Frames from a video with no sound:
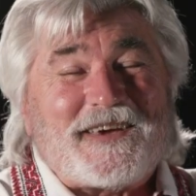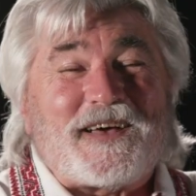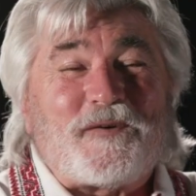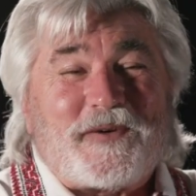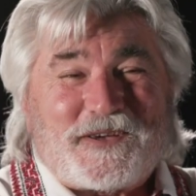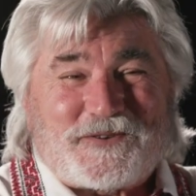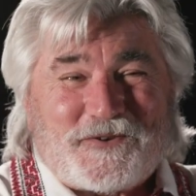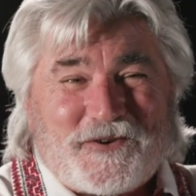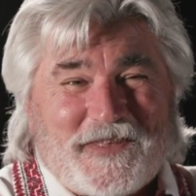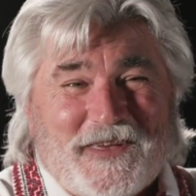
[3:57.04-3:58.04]
and I'll make
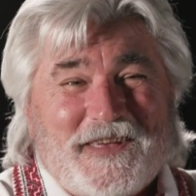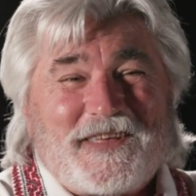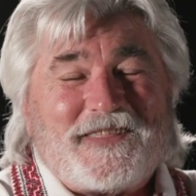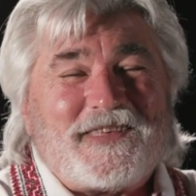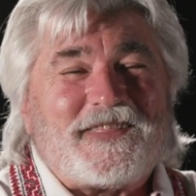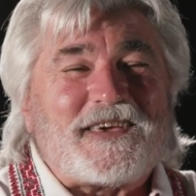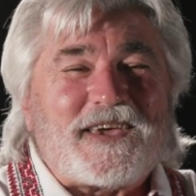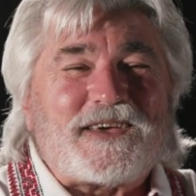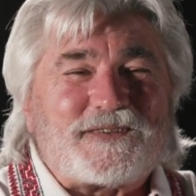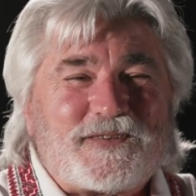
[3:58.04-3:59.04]
sure that, that they
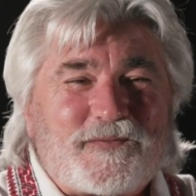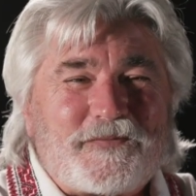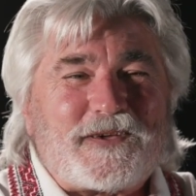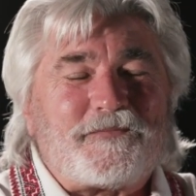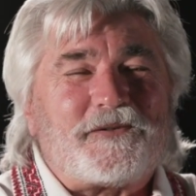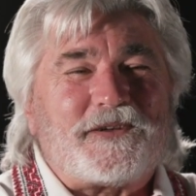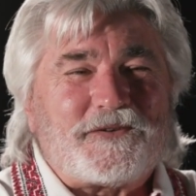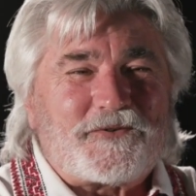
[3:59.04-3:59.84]
get to the people in